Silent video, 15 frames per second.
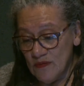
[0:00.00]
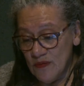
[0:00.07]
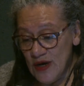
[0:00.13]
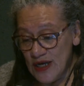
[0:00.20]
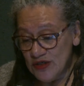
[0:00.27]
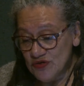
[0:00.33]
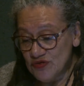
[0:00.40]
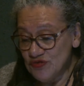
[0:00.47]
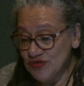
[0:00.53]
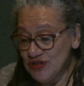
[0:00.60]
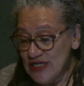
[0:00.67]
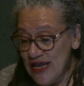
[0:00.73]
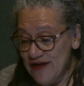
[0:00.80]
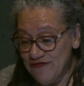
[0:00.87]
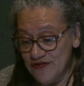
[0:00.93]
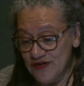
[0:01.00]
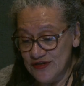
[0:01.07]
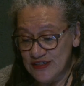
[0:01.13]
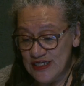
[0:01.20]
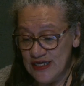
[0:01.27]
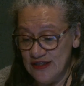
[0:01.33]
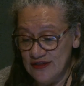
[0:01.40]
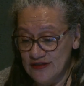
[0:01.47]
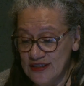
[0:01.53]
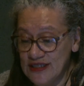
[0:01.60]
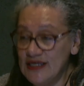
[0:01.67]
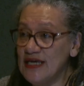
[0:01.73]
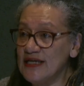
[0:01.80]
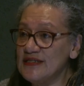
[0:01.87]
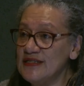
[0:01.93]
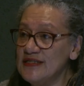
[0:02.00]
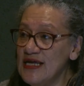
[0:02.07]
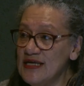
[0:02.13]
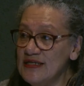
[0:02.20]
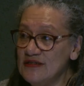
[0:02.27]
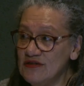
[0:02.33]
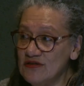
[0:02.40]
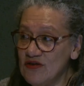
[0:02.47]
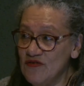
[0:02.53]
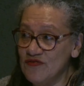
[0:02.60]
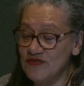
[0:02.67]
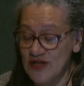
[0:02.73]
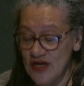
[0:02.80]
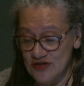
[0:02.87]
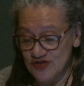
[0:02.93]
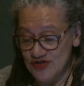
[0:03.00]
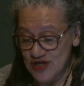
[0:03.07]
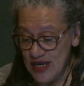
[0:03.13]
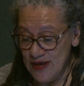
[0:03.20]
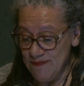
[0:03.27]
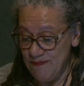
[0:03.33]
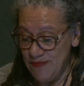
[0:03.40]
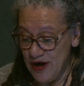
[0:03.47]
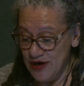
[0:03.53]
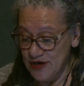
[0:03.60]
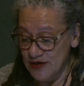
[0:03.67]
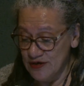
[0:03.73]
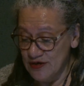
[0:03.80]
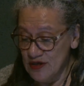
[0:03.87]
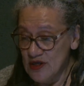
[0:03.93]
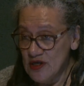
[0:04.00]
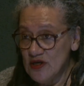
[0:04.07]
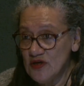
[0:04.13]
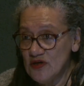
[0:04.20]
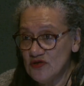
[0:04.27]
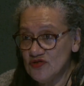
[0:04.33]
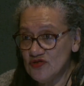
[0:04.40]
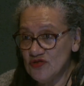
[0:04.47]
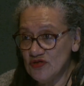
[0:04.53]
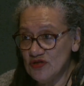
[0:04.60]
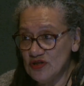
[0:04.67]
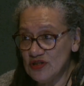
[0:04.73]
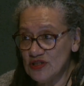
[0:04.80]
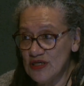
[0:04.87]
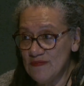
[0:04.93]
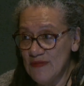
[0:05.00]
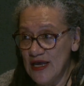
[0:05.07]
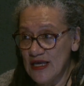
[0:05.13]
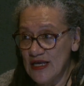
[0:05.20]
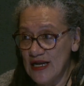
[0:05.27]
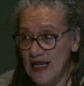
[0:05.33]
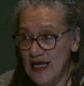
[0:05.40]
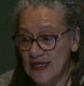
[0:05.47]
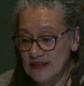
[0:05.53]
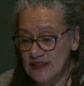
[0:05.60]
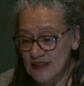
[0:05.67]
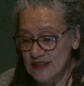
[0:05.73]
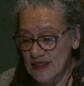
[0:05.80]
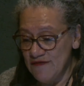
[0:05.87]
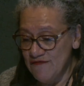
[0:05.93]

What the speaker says: one could never tell the extent of Dutch empire. Students in my classes